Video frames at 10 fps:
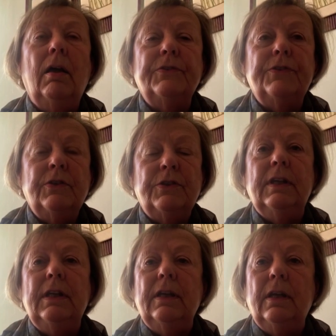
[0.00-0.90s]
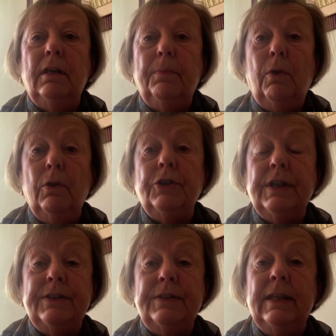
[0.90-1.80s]
Certainly, an apology
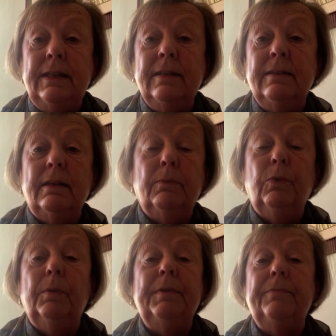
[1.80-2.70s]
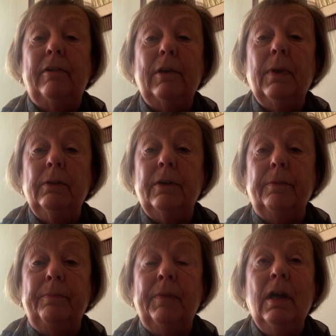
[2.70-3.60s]
is needed and will be very
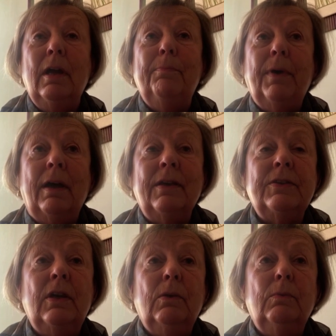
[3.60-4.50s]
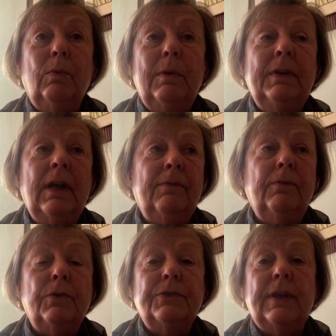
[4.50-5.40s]
welcome. But women have
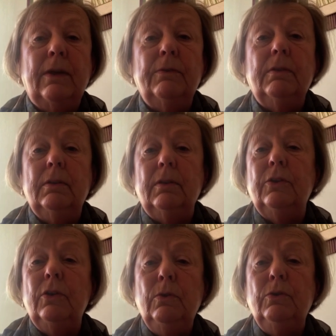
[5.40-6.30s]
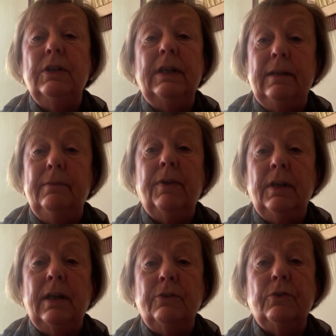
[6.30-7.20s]
lost out hugely in
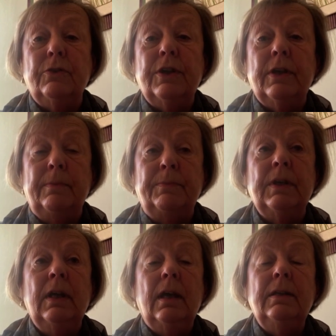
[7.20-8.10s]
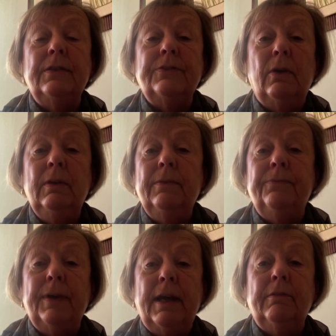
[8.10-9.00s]
financial terms, and it's only
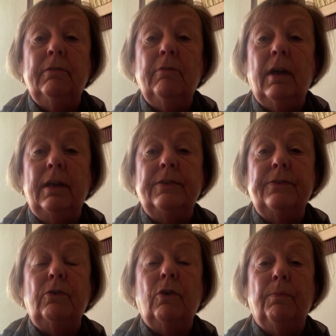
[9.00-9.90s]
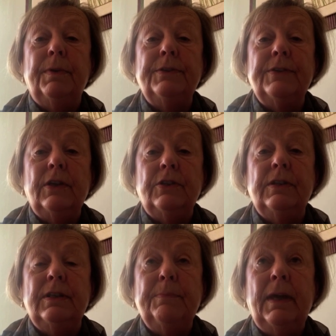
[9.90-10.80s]
fair and right that
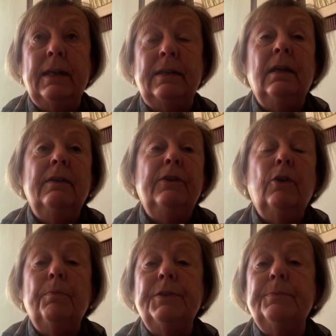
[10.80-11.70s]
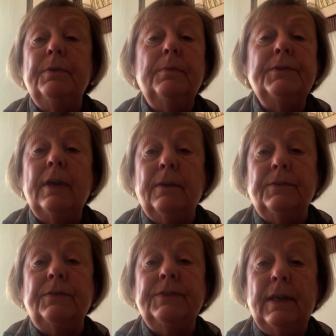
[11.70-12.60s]
compensation is paid. The Ombudsman
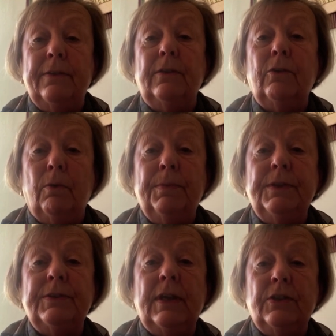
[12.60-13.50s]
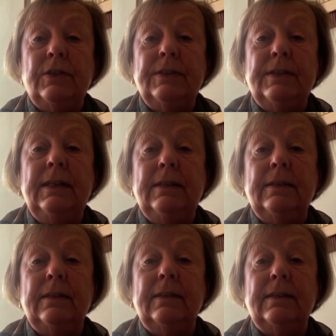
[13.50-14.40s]
themselves have said that compensation is needed
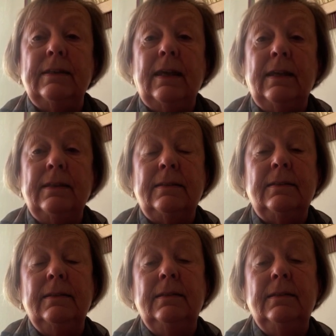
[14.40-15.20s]
in this case.